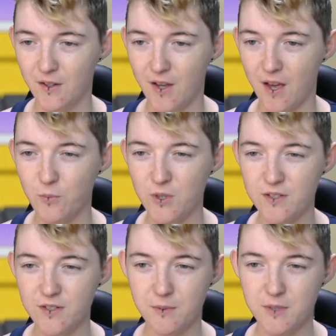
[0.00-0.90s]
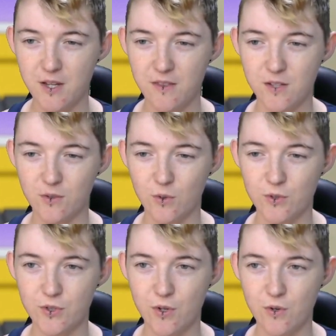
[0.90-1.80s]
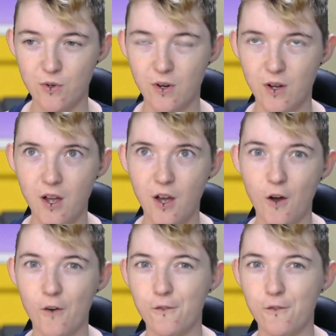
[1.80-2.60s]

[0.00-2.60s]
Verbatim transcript: And with this update, there's also a